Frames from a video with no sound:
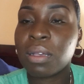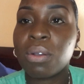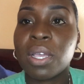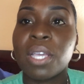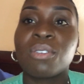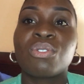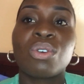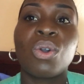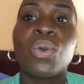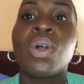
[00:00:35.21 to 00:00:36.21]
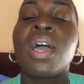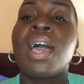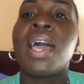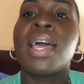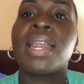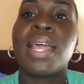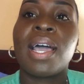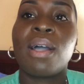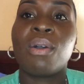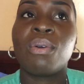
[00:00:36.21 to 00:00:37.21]
Okay, so
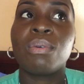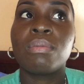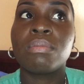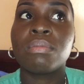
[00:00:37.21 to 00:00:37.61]
now